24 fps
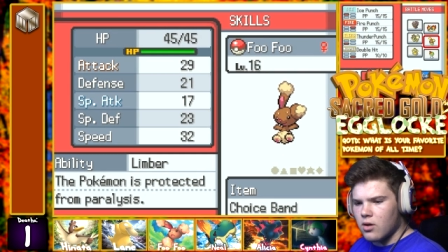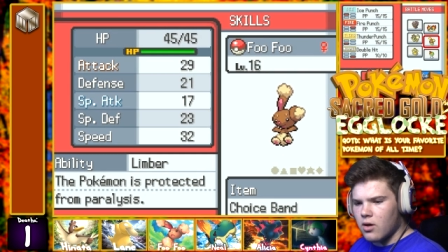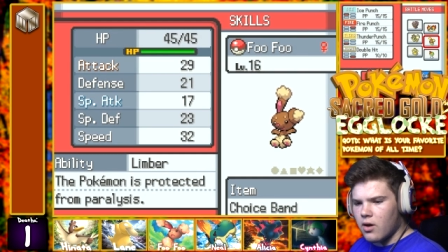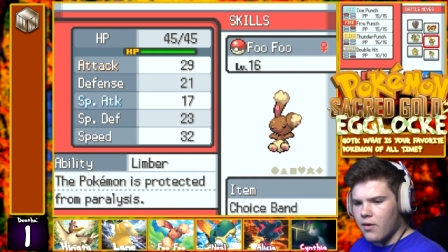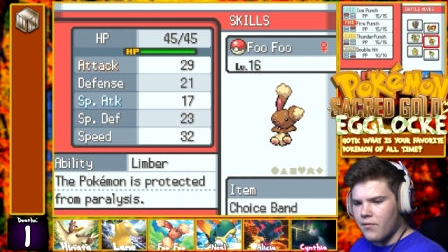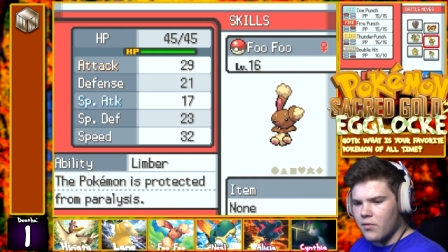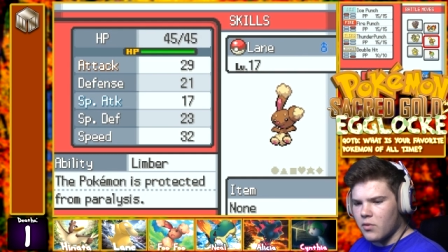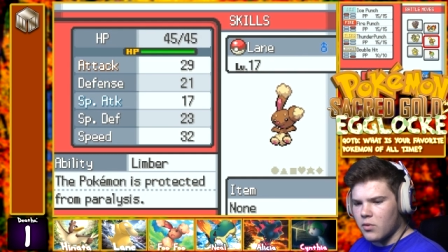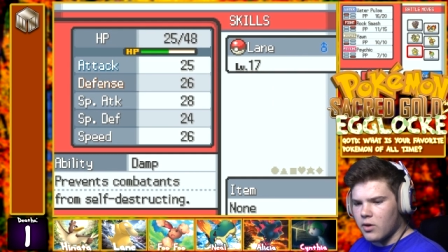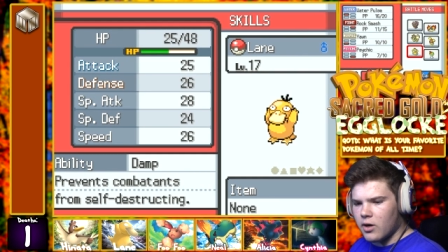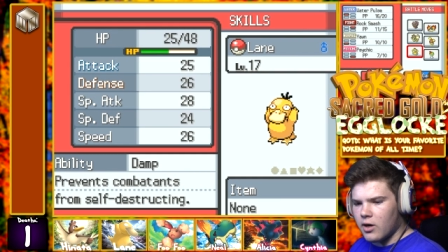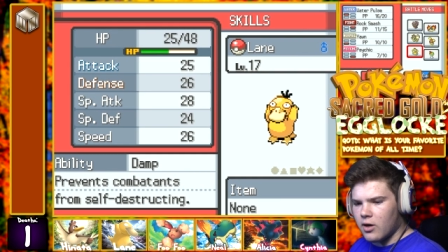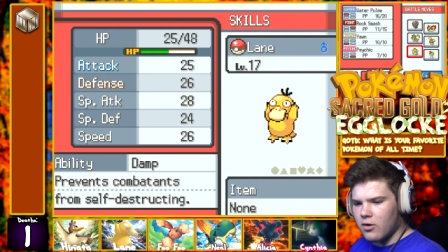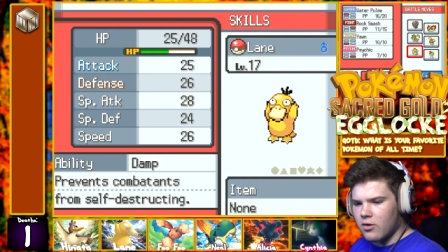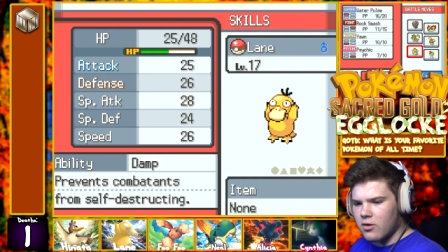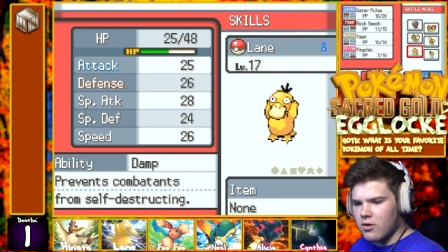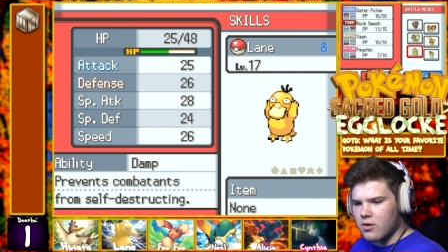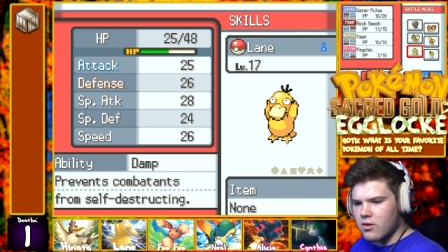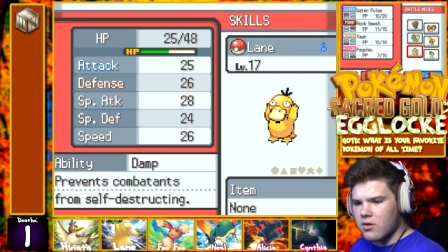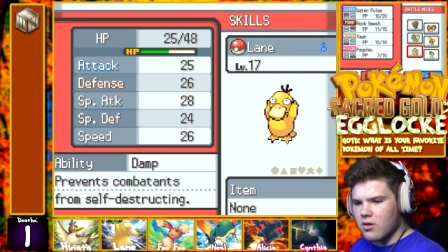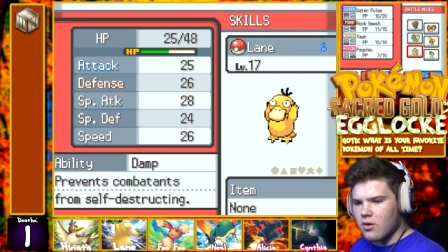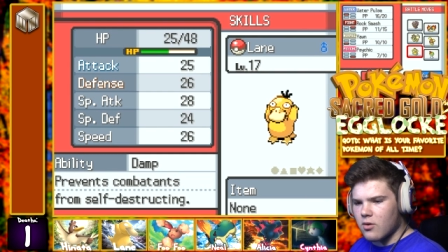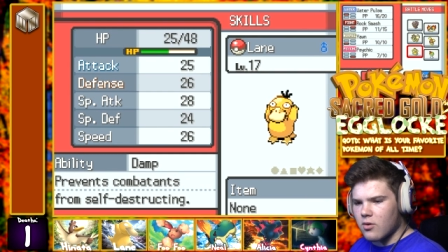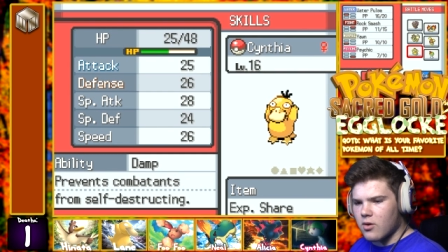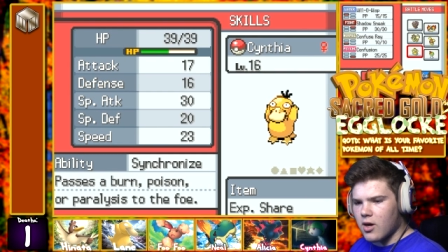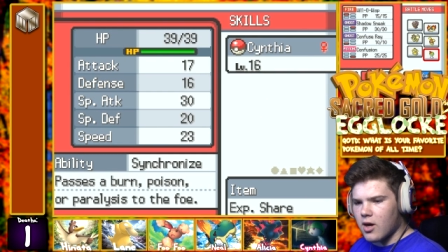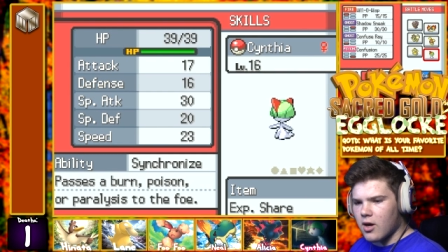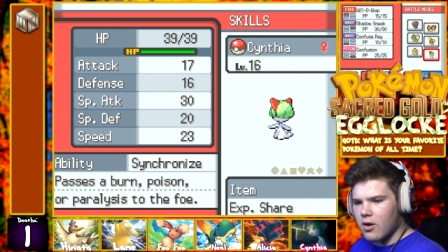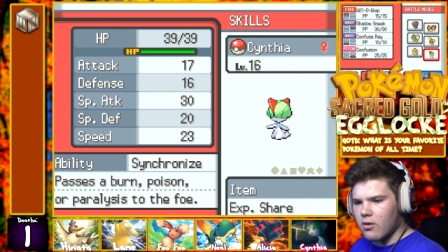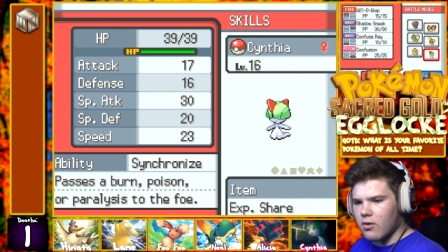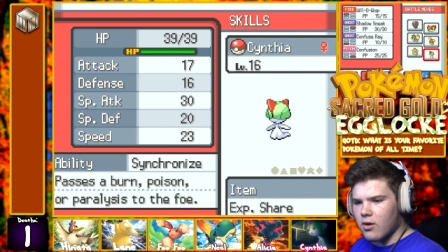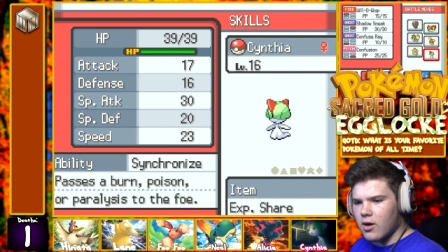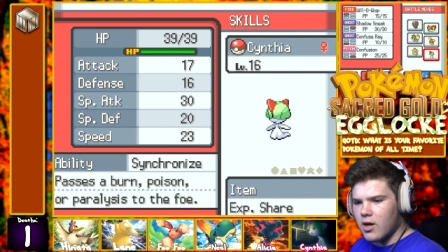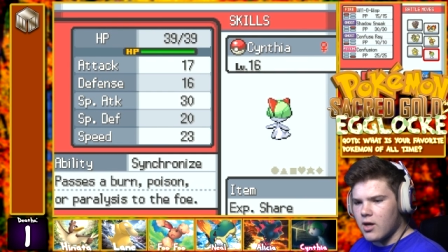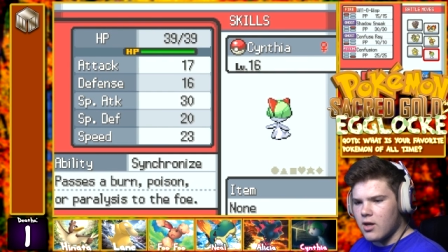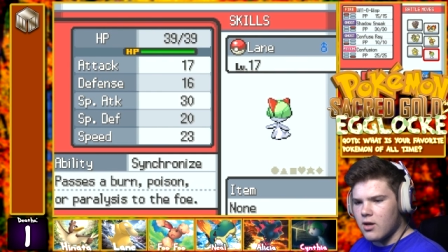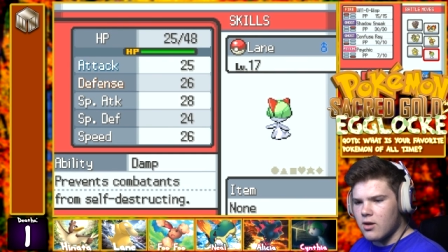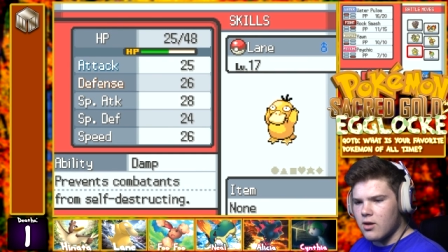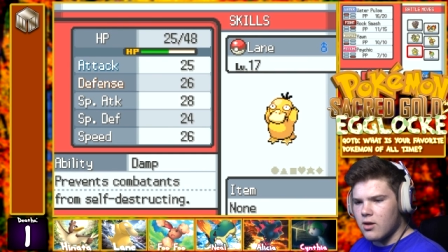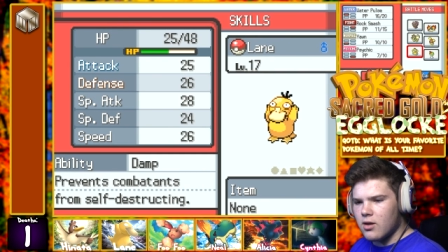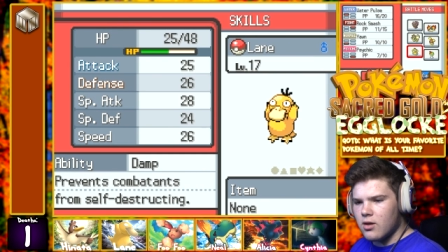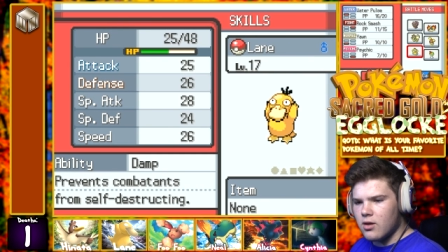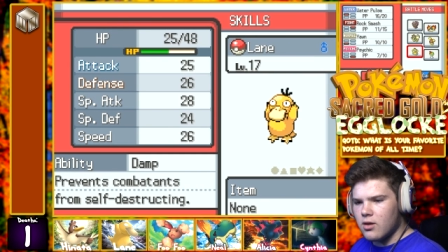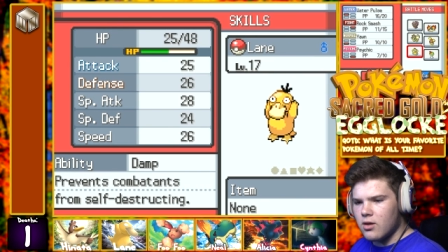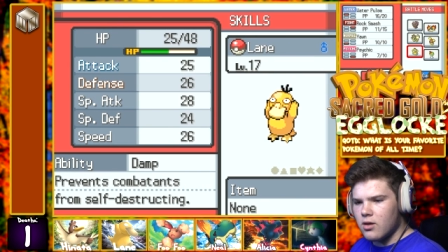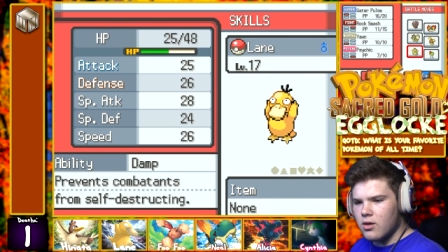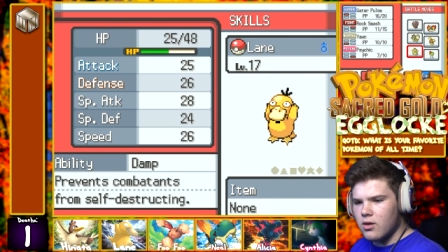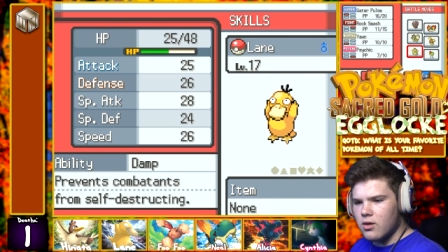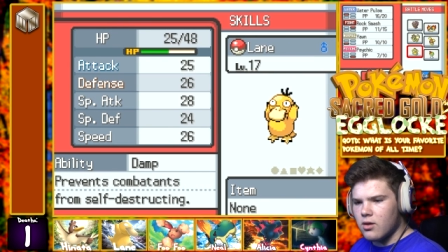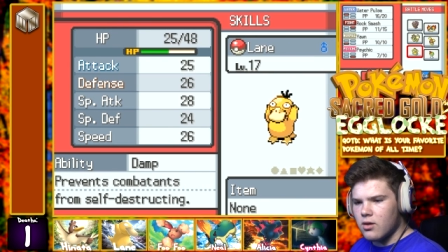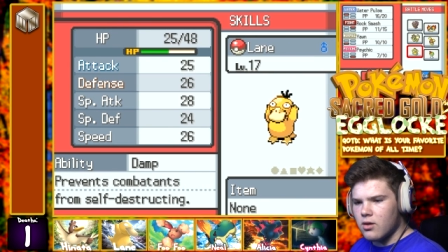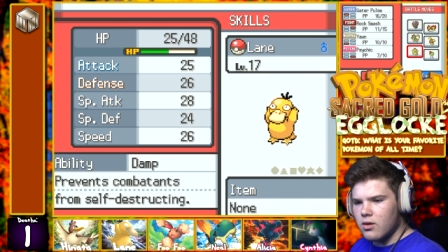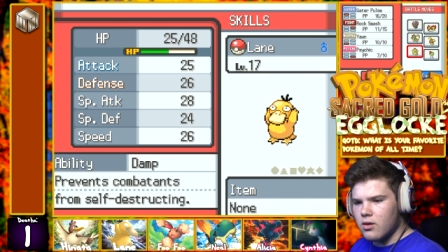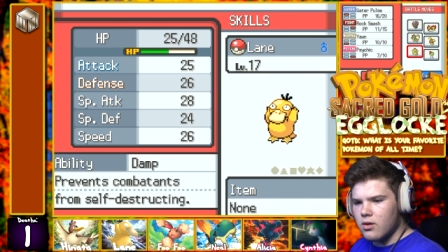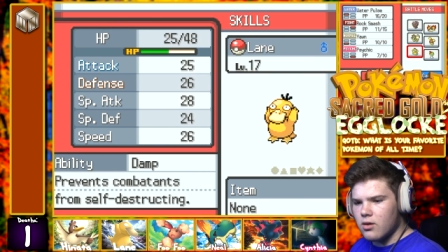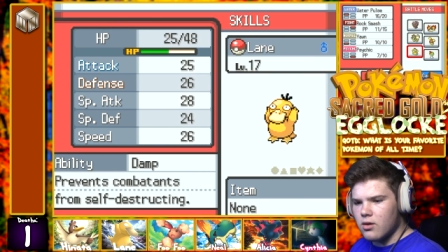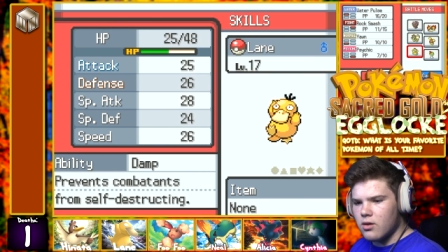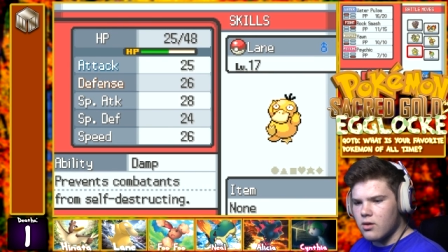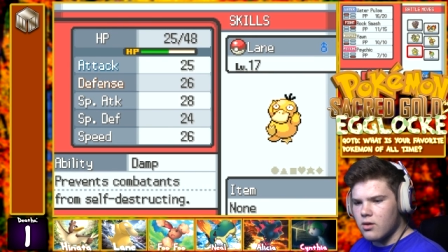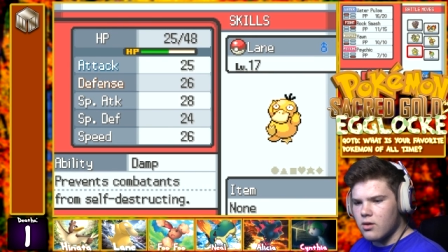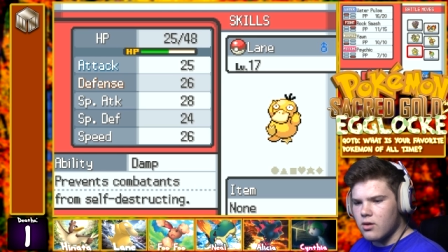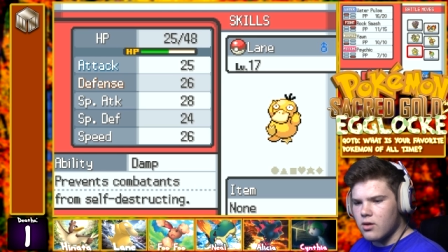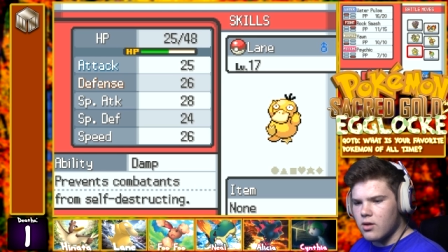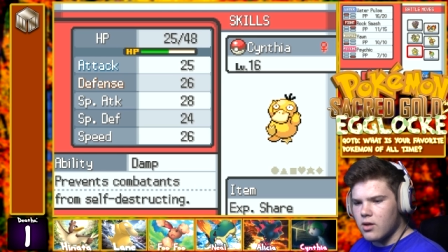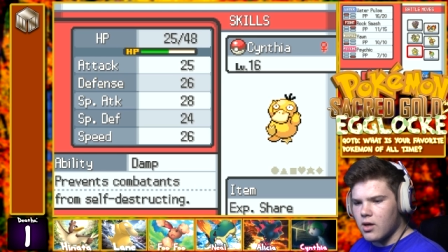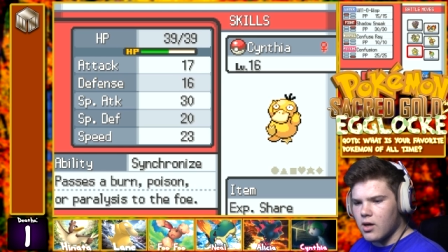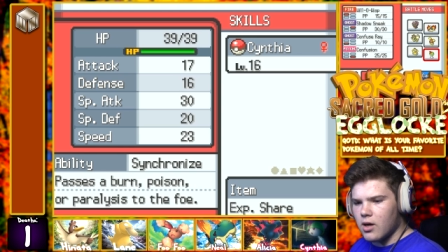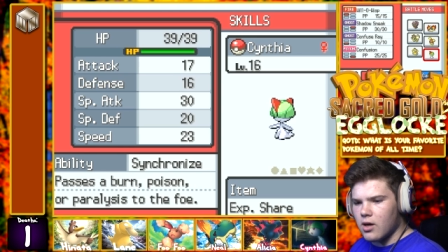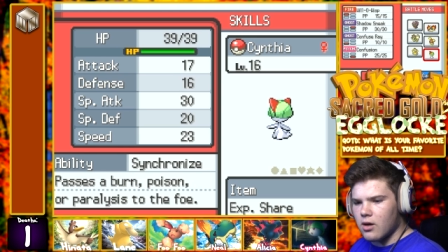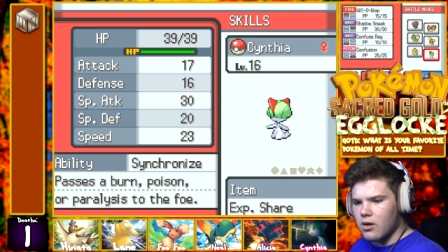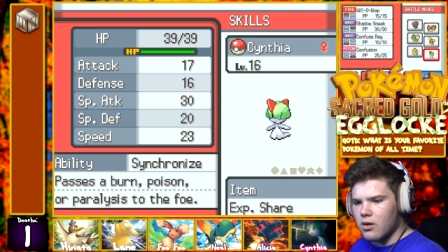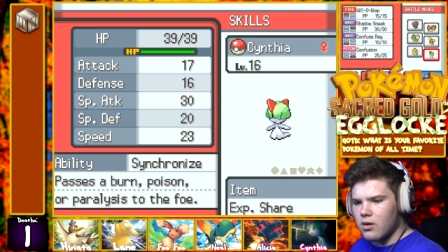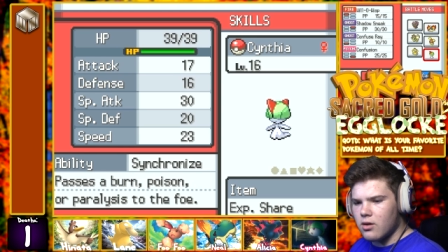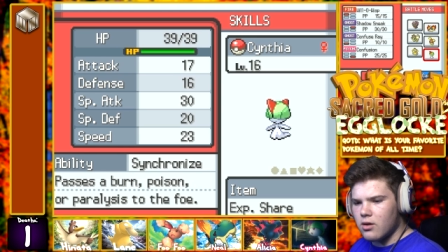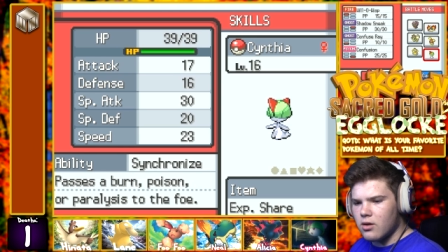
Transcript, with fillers: Everyone else is okay, right? Yeah.